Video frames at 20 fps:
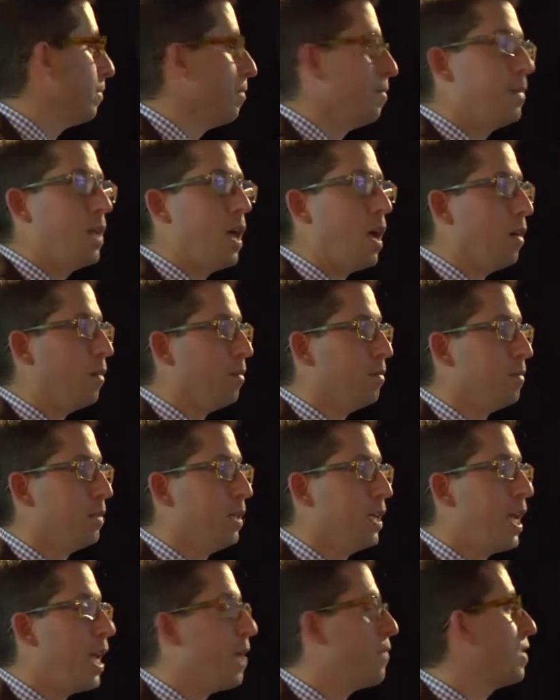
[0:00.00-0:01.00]
No.
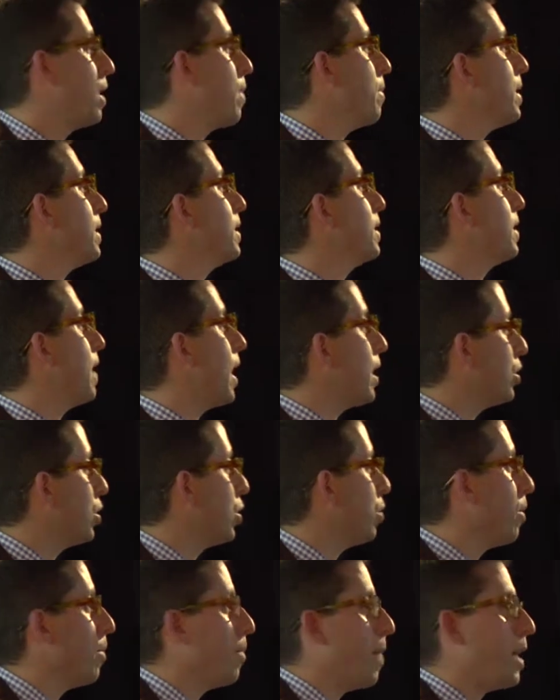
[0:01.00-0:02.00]
If somebody sent
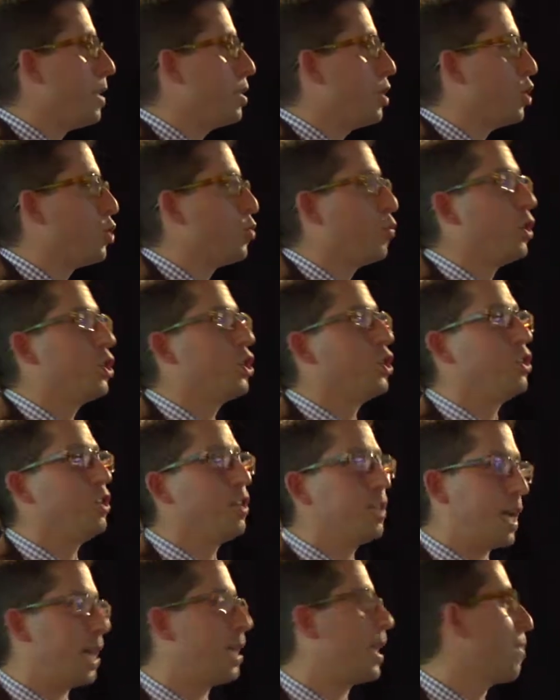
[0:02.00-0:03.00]
you a message, would you
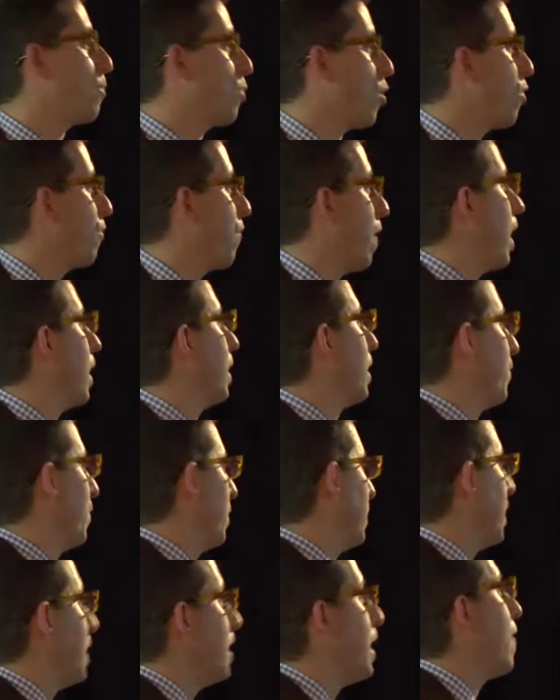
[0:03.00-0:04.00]
look at that profile if
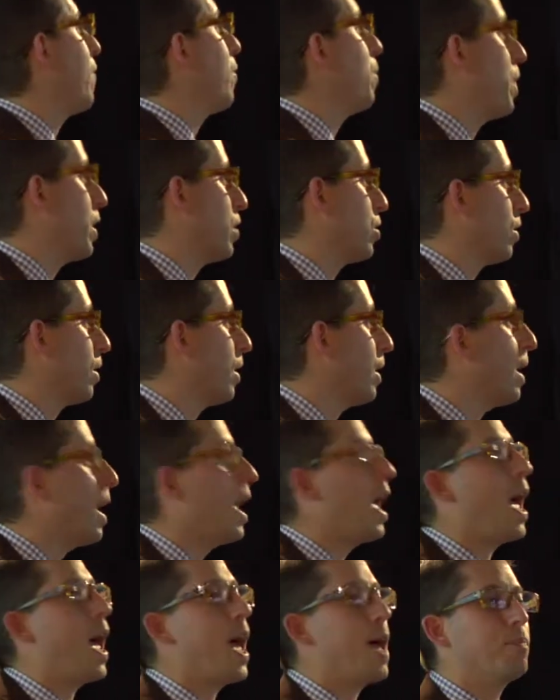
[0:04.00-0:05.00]
it didn't have a picture?
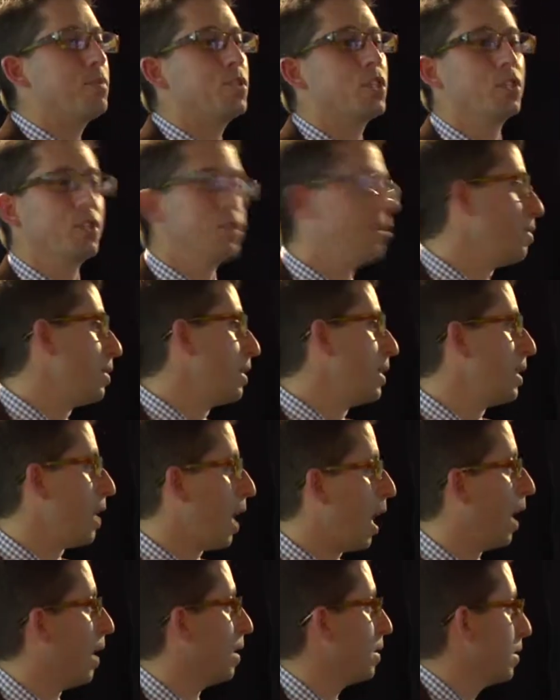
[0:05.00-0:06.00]
Absolutely
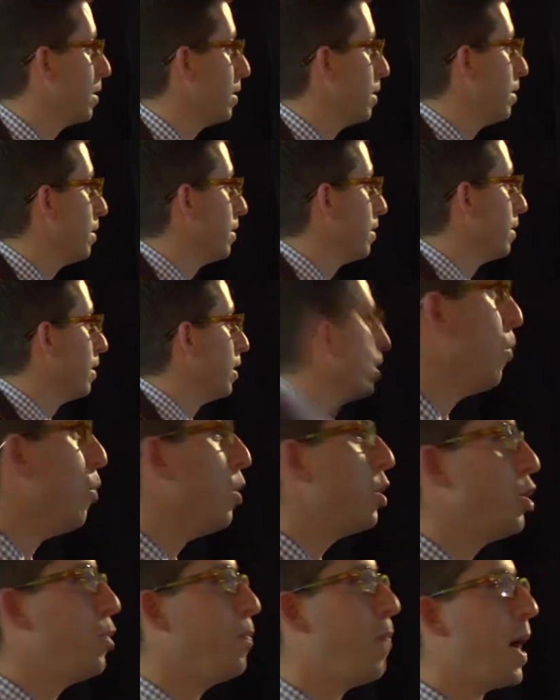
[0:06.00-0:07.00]
not.
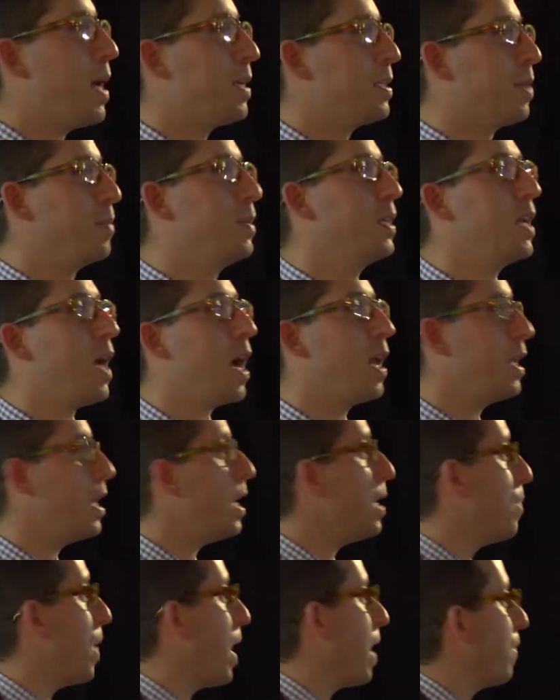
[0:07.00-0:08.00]
Would you buy something on
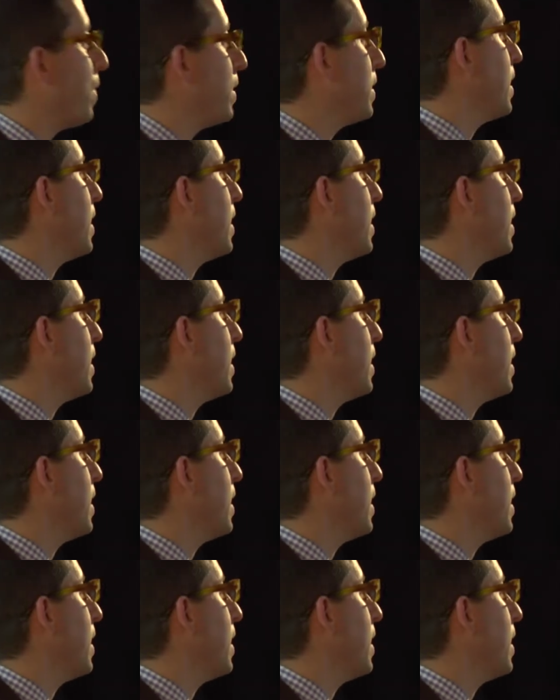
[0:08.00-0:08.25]
eBay if it